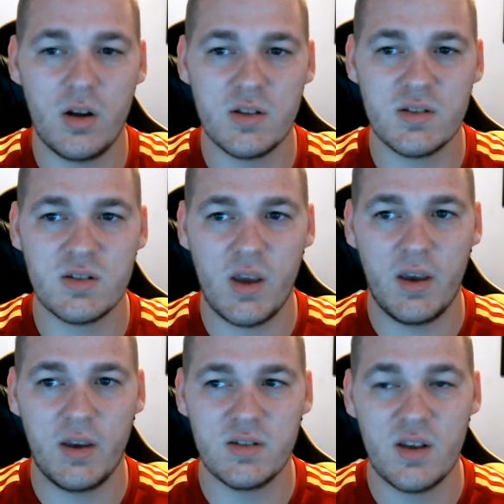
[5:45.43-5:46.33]
It's
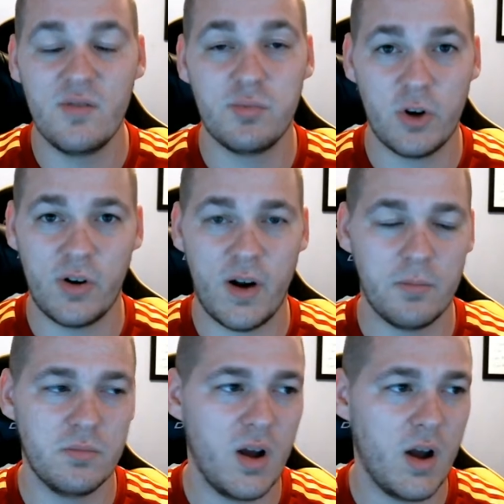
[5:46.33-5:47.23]
a safe
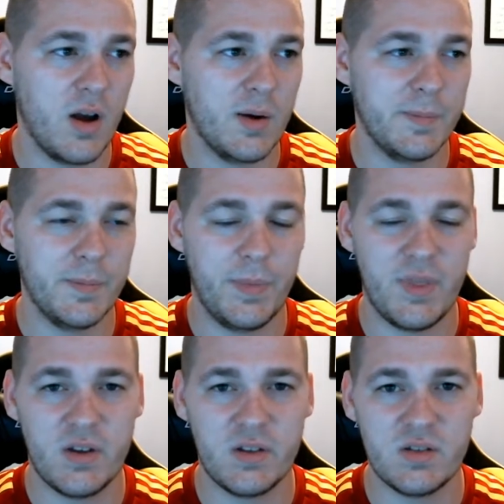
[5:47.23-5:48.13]
program
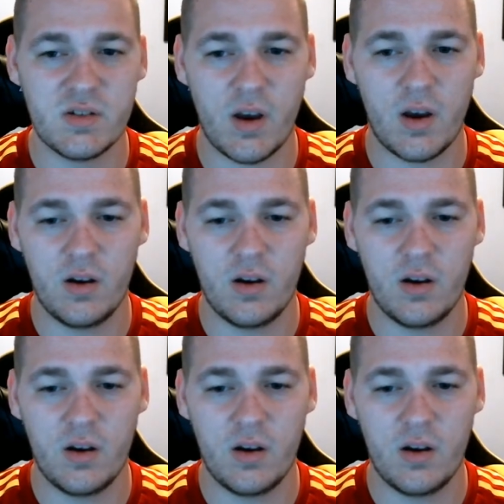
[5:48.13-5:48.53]
that